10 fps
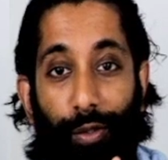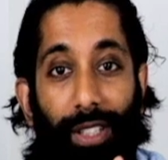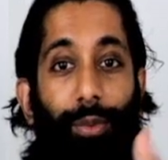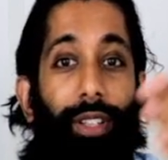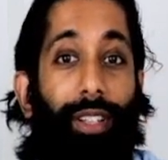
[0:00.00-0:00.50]

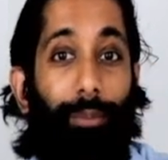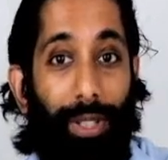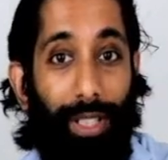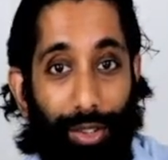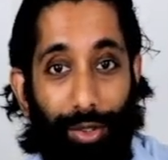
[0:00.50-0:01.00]
is one thing,
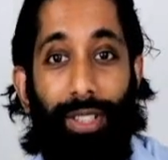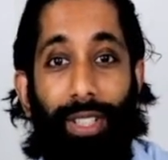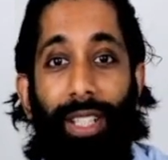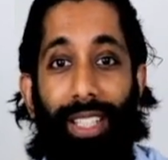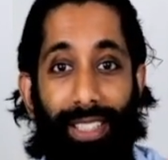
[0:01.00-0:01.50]
being used
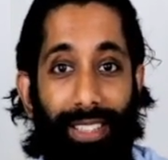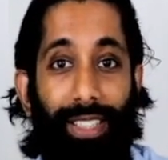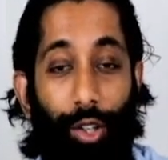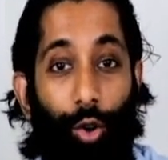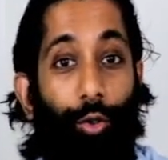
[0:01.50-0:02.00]
is
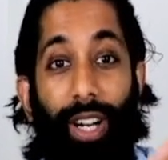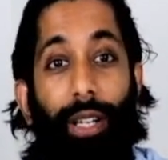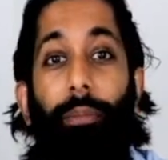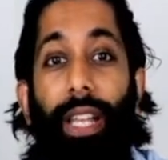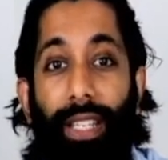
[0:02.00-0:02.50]
or
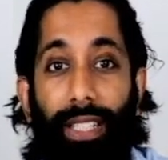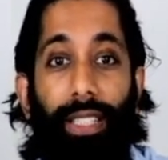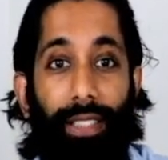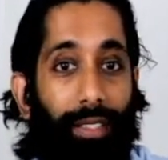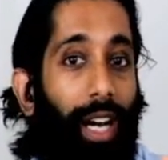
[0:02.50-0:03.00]
recommended
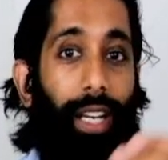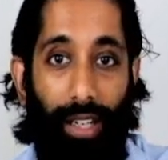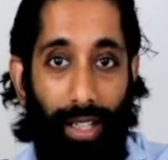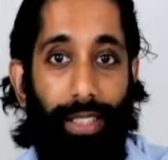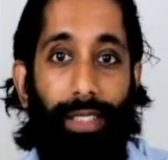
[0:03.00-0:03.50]
in
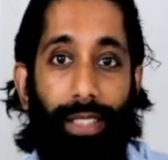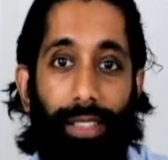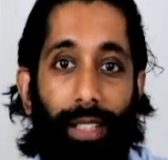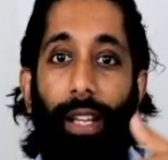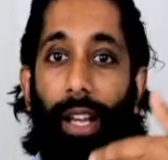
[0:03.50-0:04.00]
guidelines
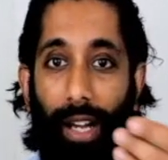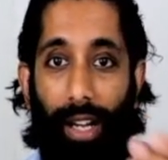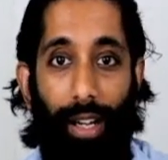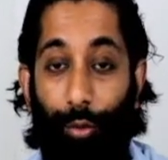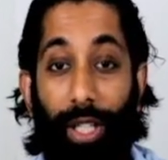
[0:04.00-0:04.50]
and
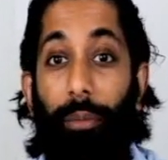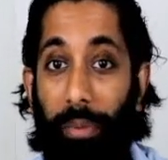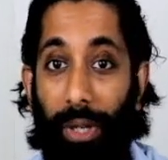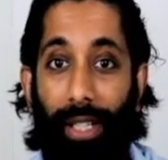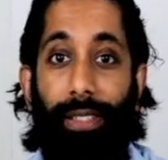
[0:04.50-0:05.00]

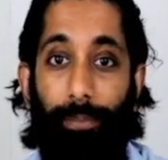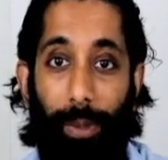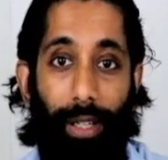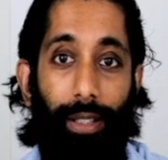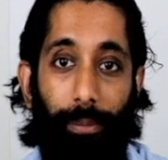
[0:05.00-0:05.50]
reimbursed
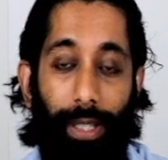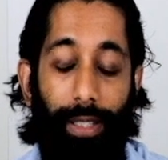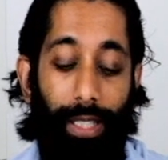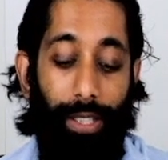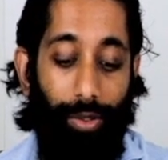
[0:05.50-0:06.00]
by
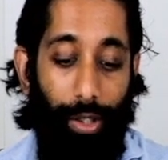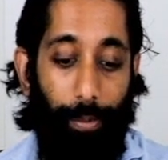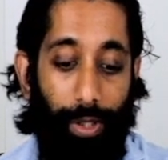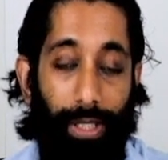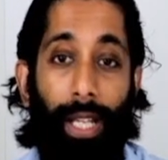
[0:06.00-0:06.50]
national health
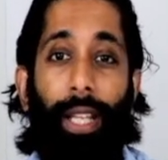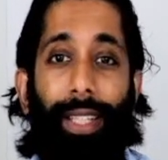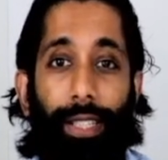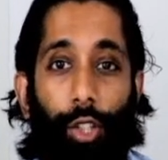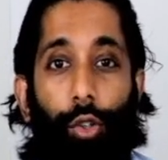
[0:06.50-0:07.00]
bodies.
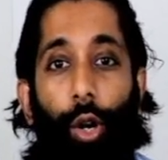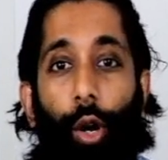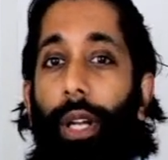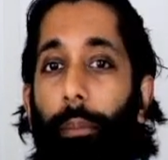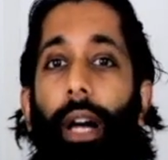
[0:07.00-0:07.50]
There's a
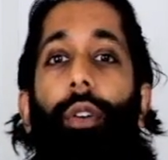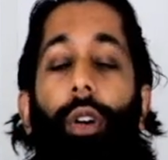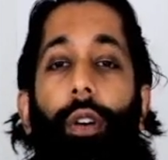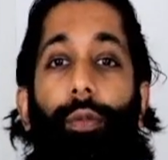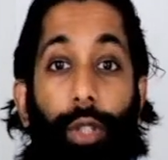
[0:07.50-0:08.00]
growing amount
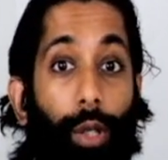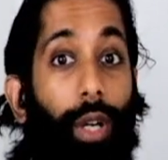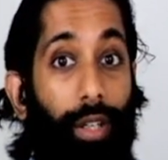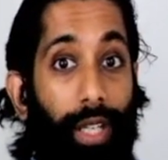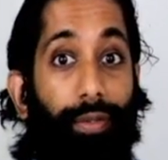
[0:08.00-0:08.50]
of real
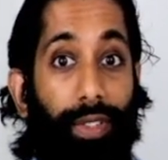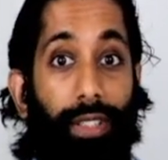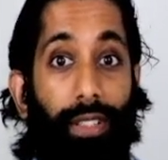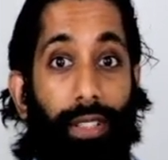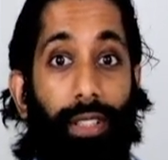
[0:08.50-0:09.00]
world
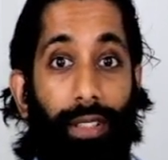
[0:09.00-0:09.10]
evidence